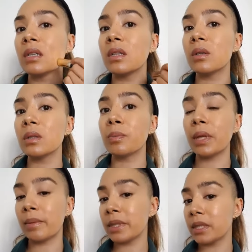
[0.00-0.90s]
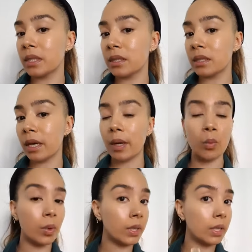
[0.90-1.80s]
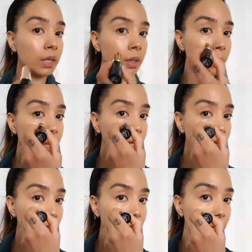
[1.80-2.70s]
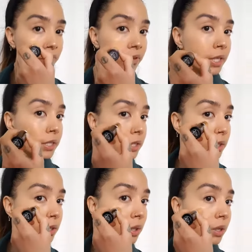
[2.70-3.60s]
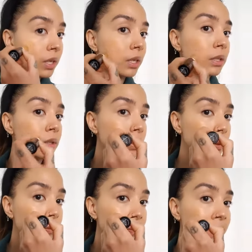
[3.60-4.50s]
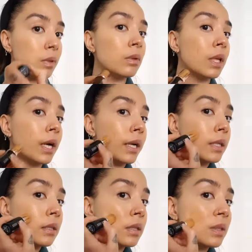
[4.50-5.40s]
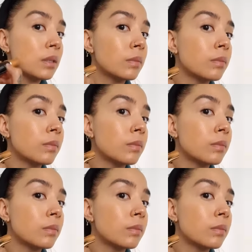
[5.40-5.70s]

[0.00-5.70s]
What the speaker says: those blemishes that I want a little bit of coverage. So I'll do a few lines